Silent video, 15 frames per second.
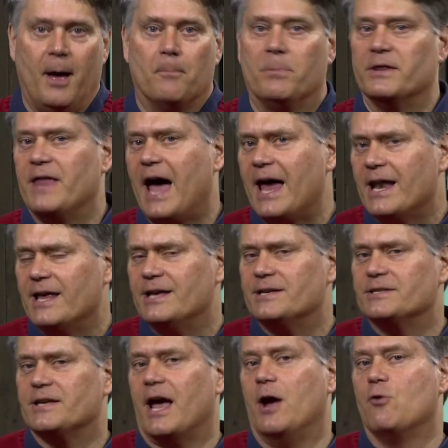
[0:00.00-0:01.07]
But that
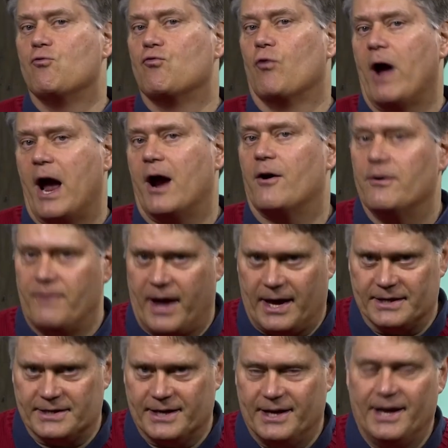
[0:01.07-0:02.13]
is a rare
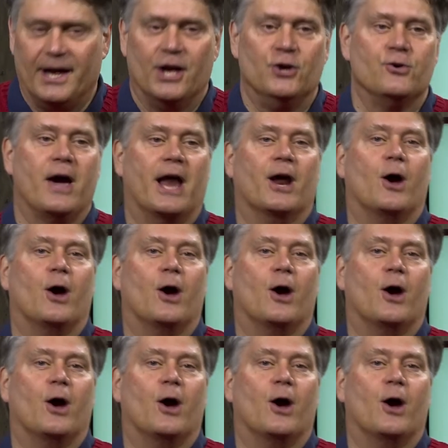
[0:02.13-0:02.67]
event. You got to